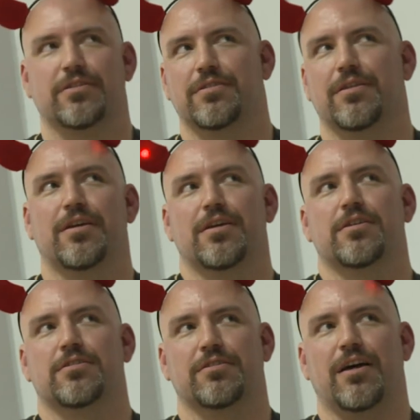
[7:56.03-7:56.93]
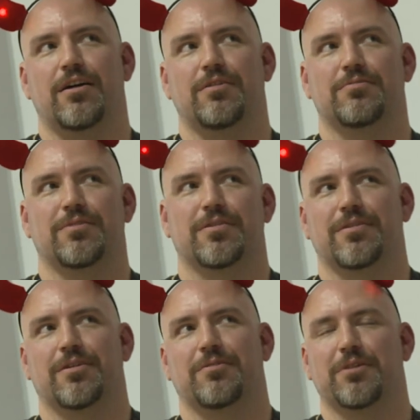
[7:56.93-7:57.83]
And so now we
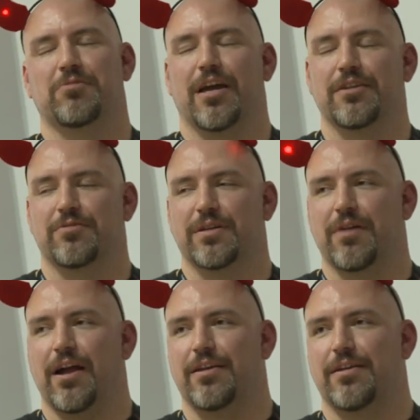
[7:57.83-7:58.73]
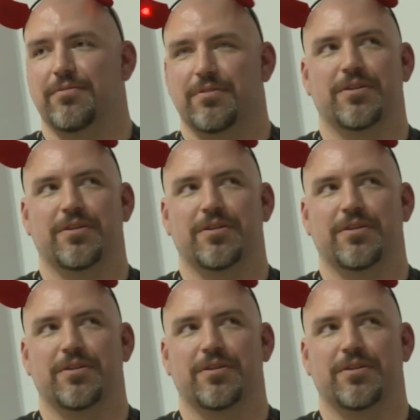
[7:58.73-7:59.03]
would like to rewrite it.